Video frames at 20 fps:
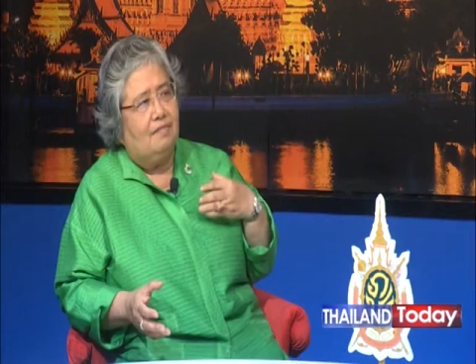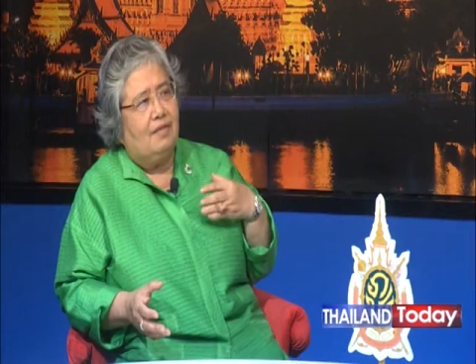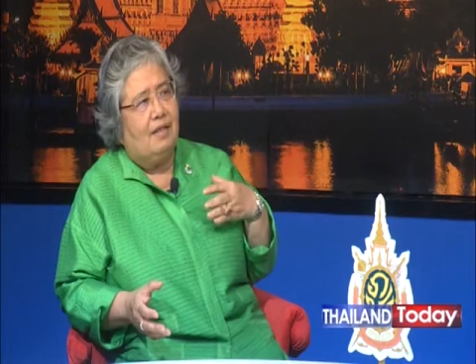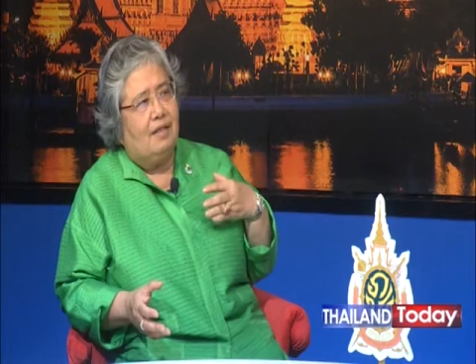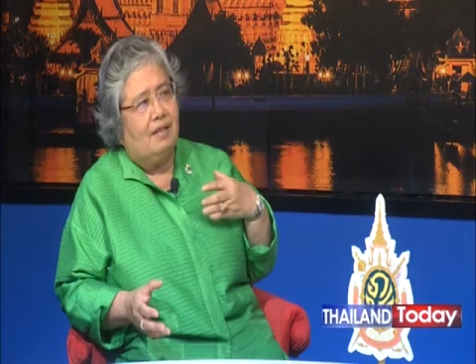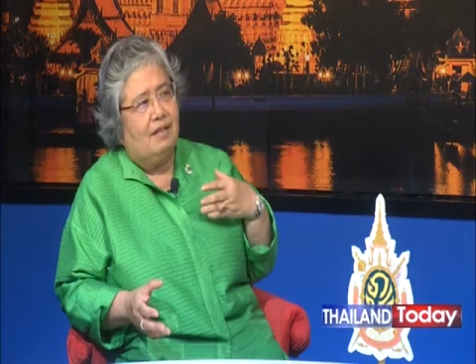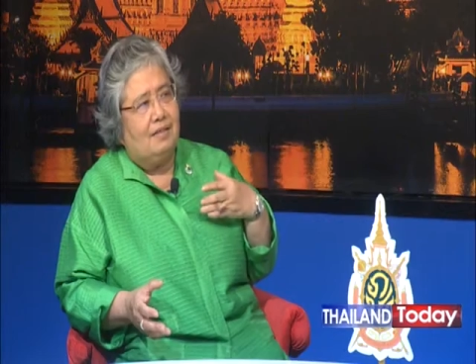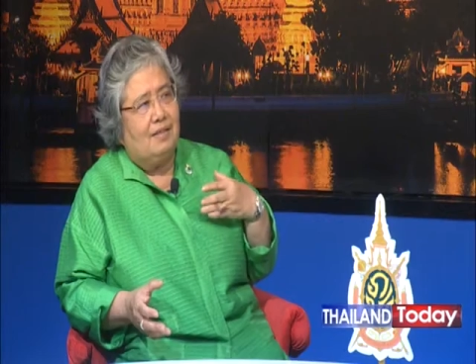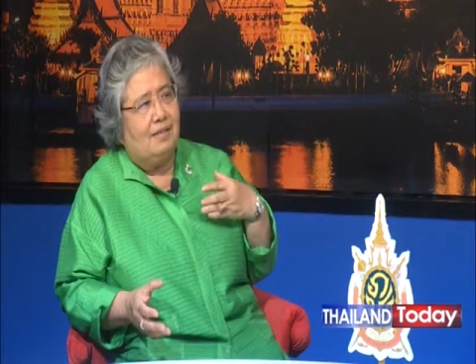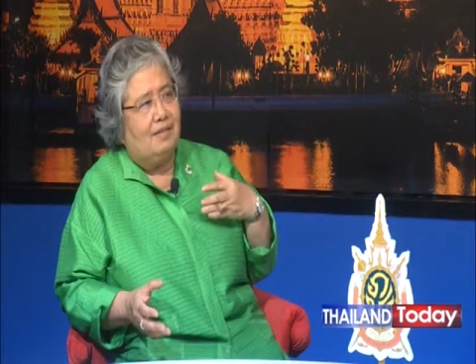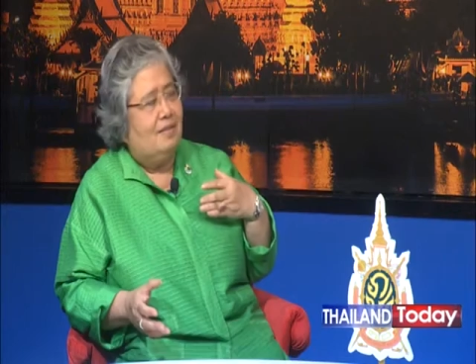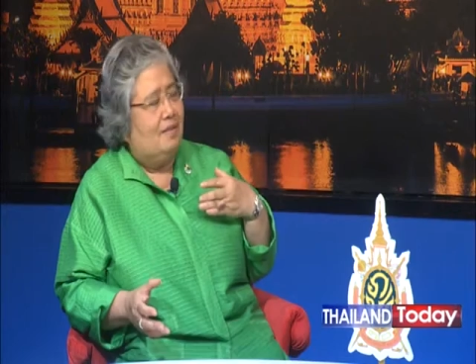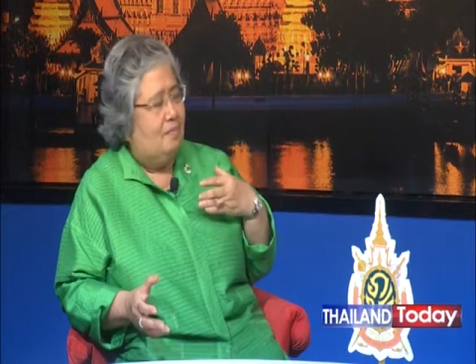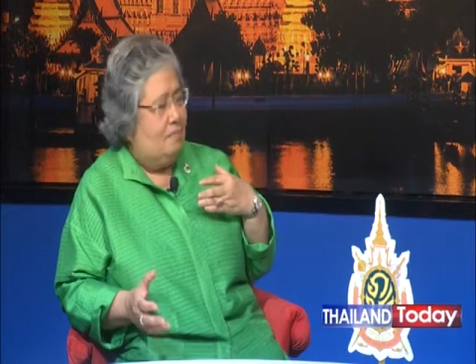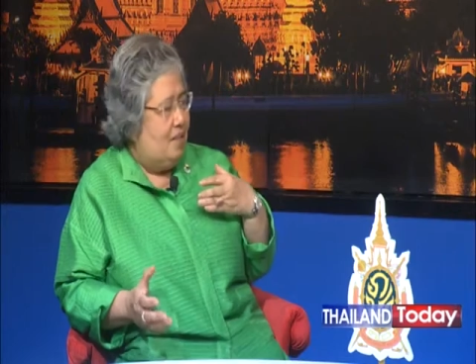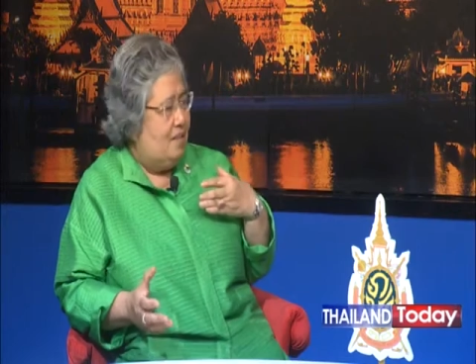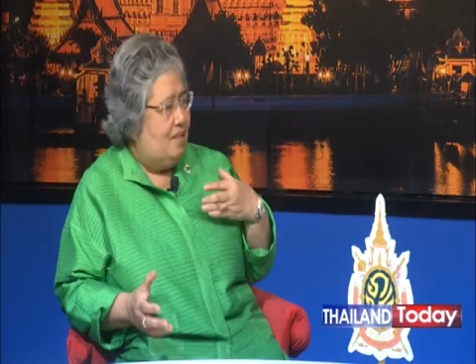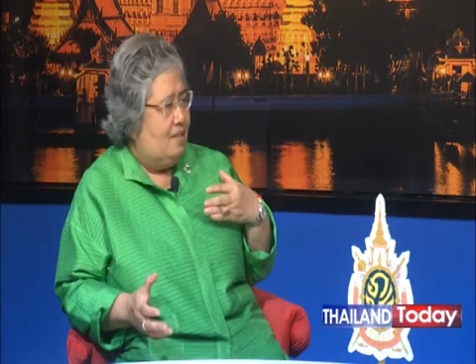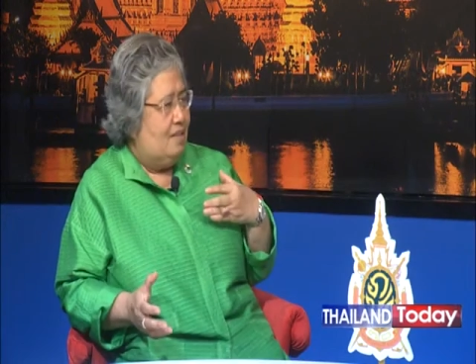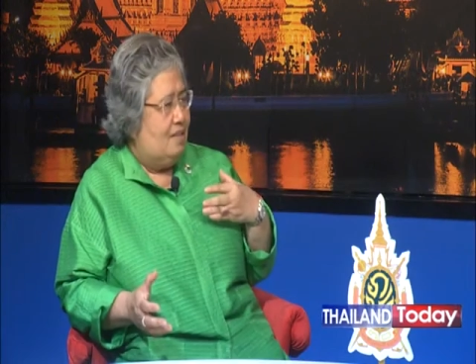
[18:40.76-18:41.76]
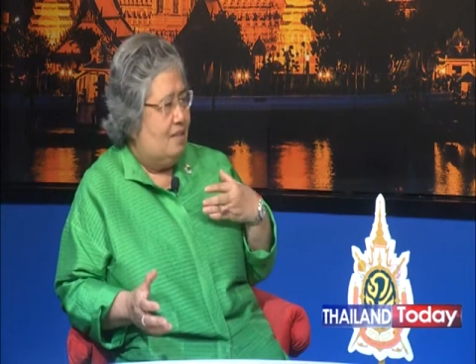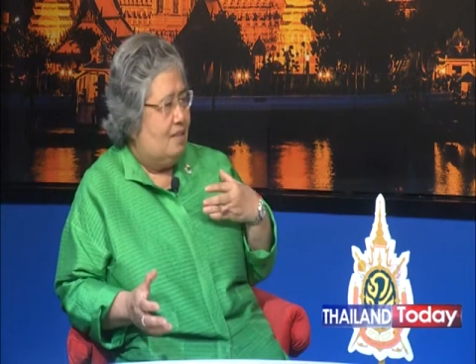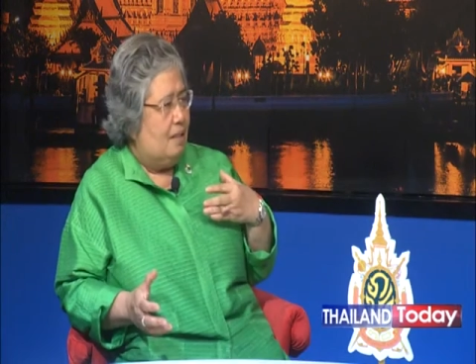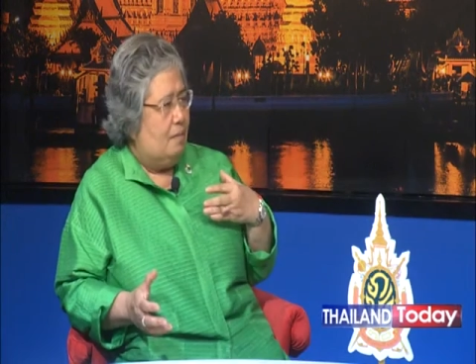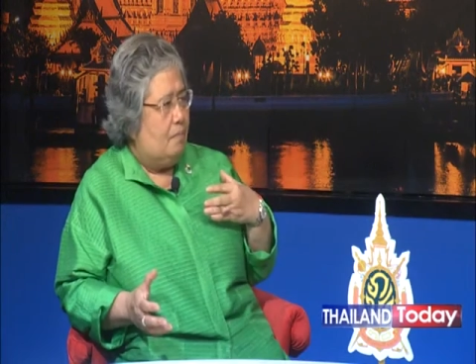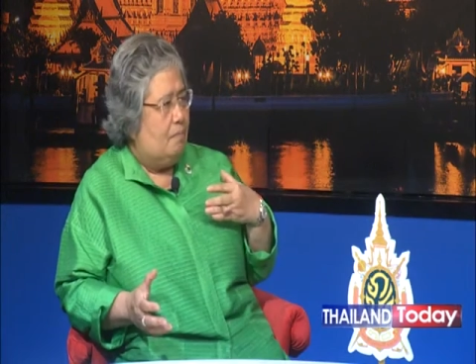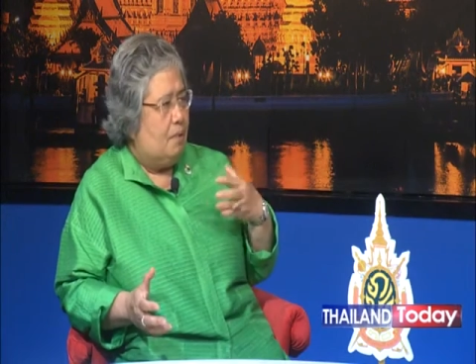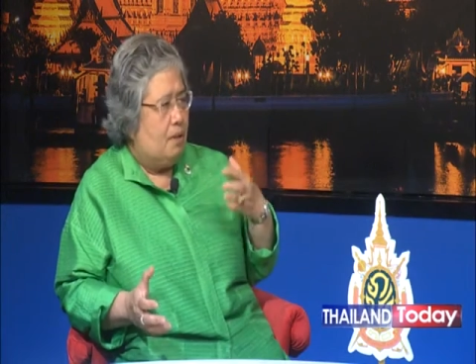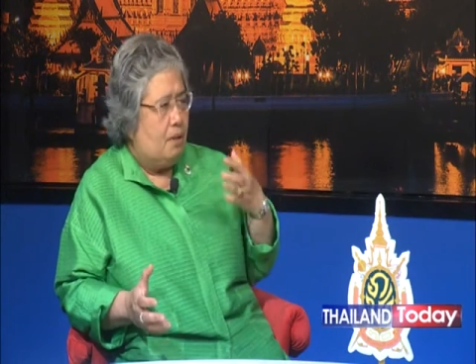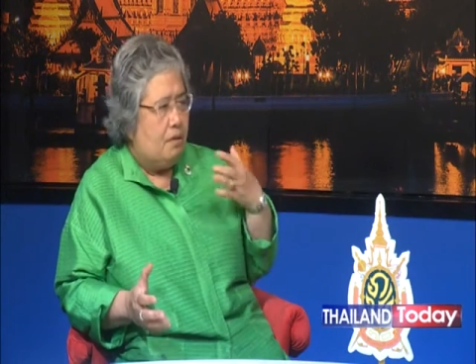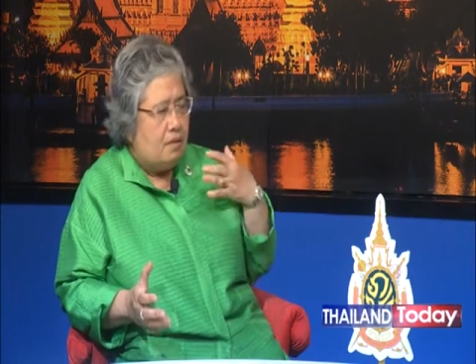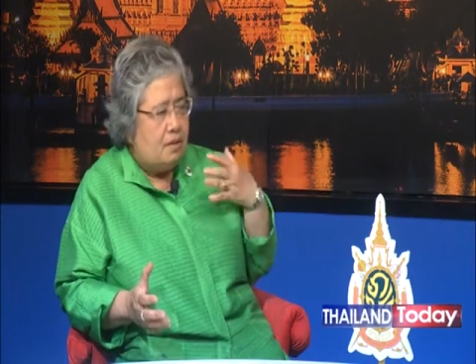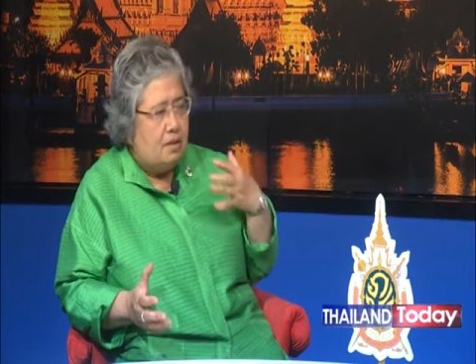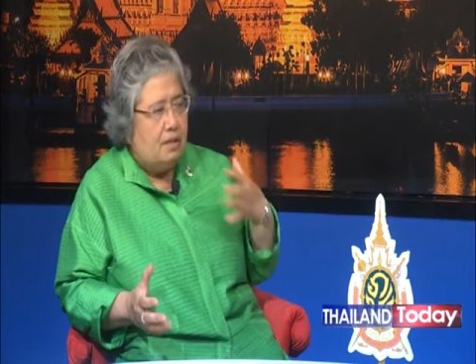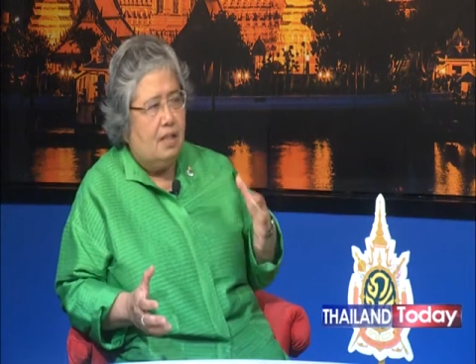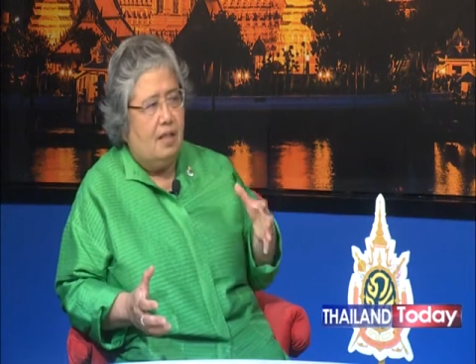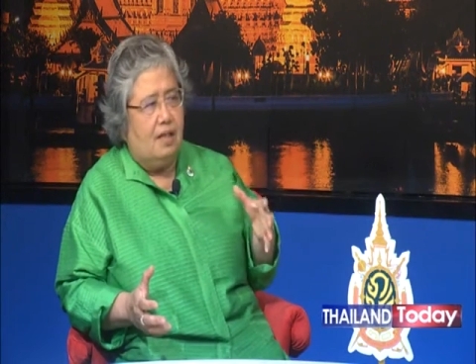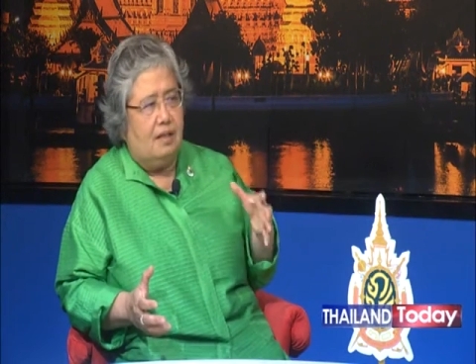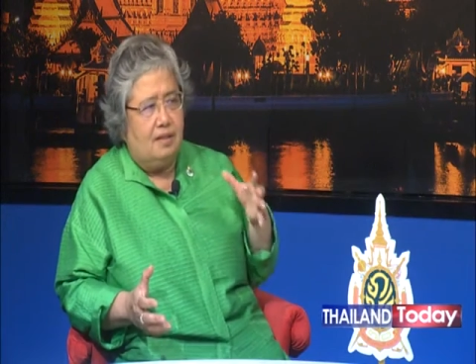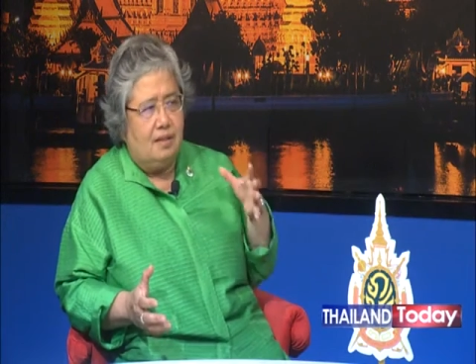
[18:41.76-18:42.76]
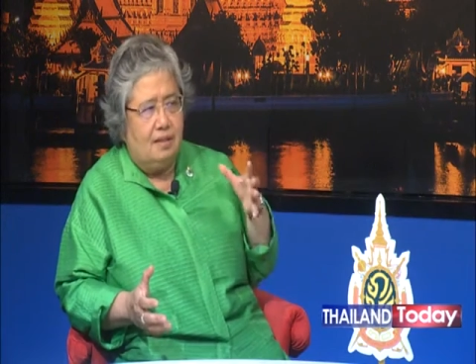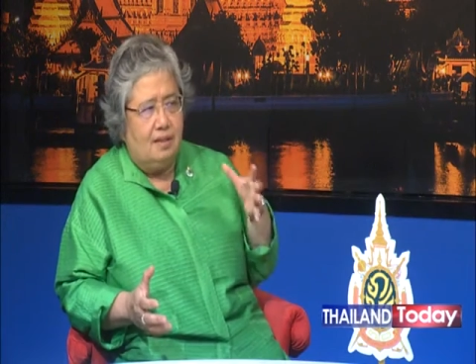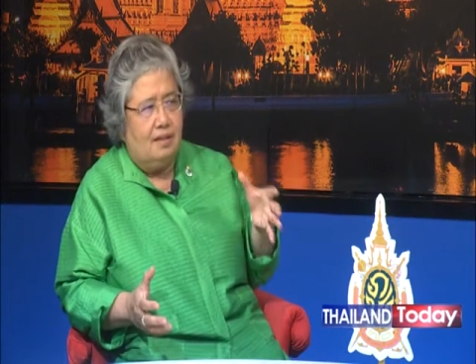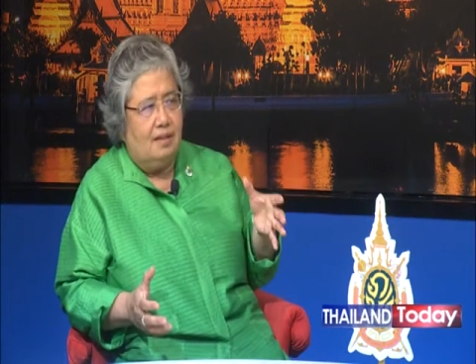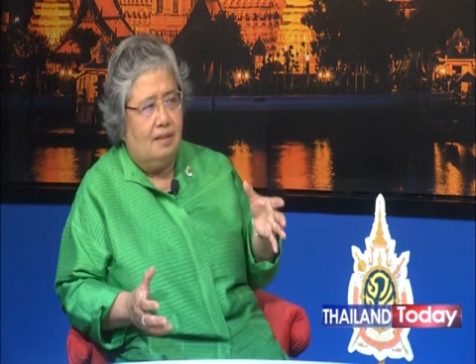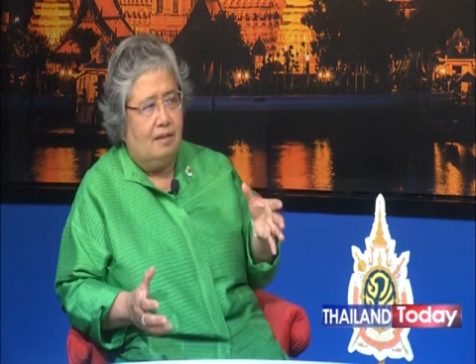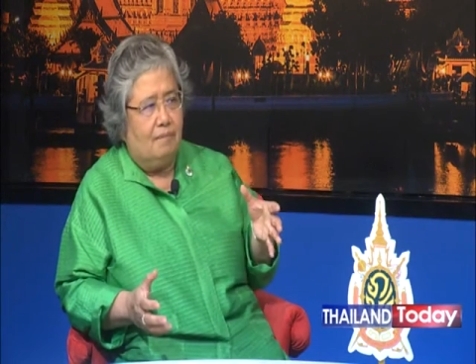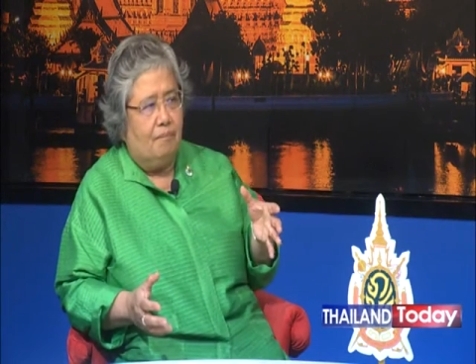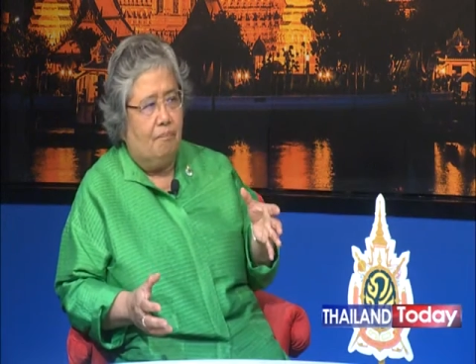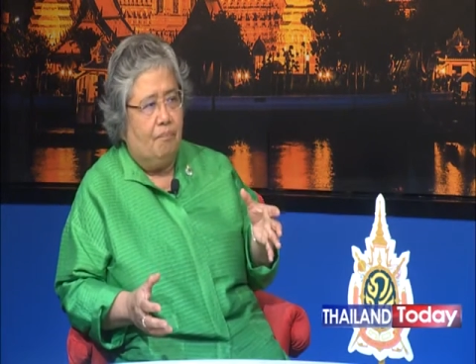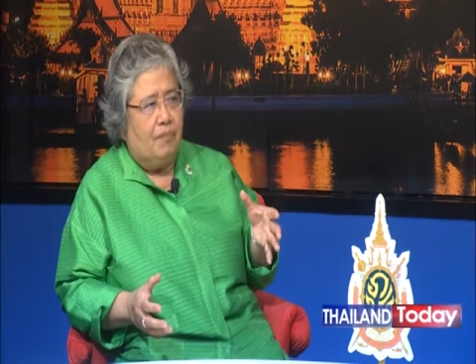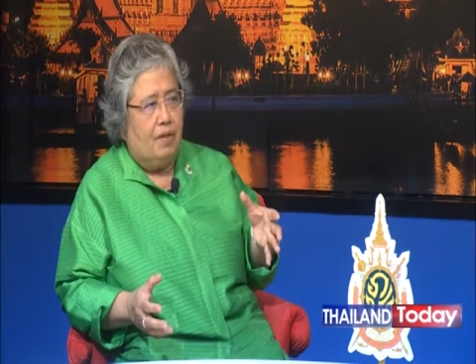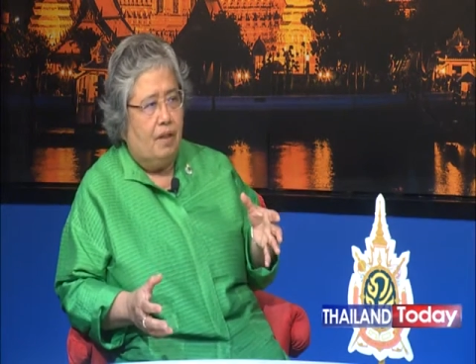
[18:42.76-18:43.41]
that this is the best system because they are treating